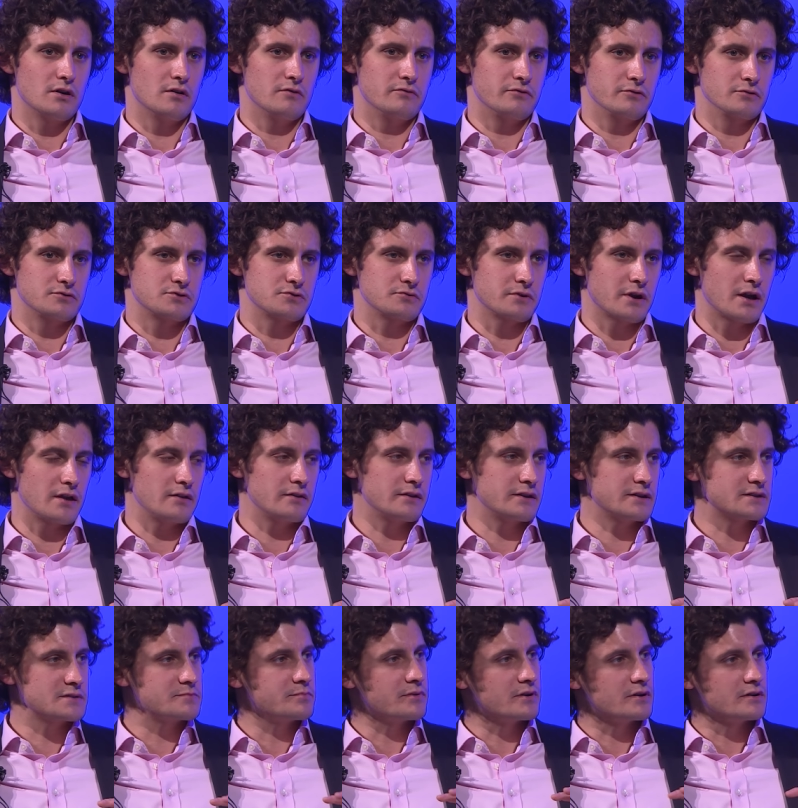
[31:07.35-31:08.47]
a, virtual reality
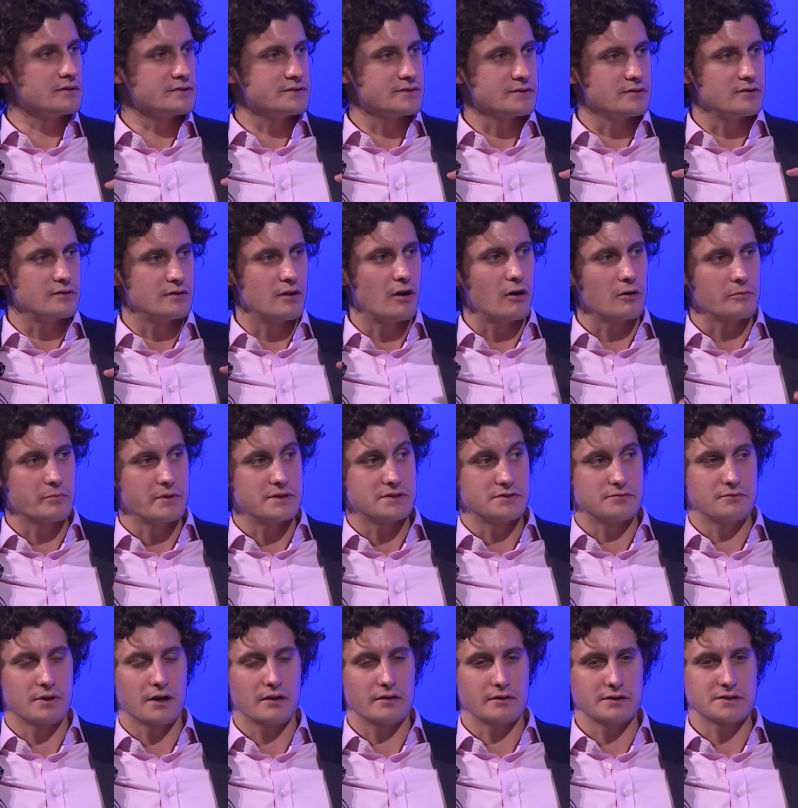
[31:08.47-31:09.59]
experience and an augmented
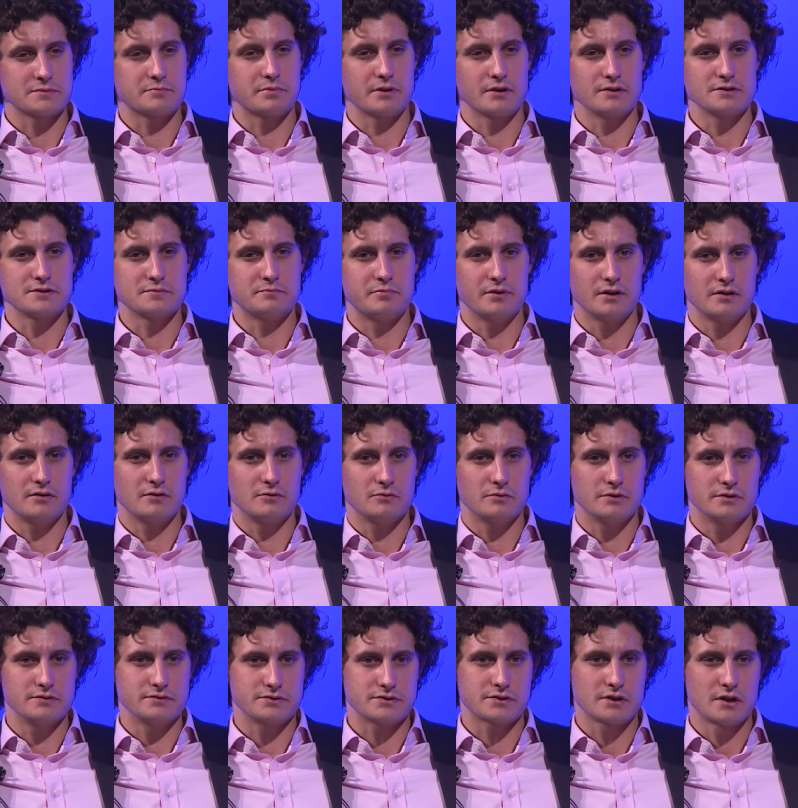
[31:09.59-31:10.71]
reality experience, but it
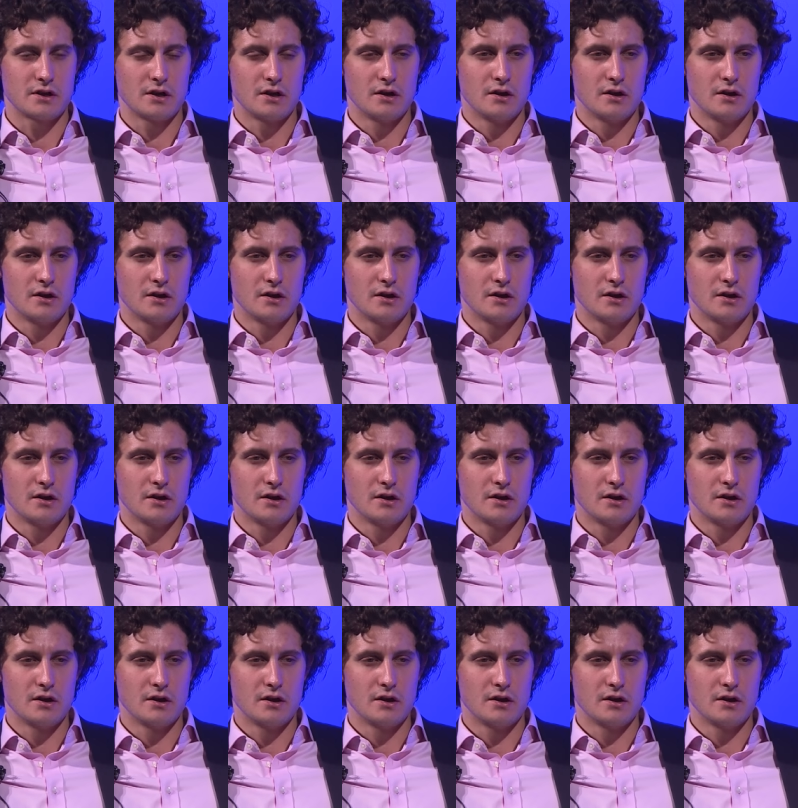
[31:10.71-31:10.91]
was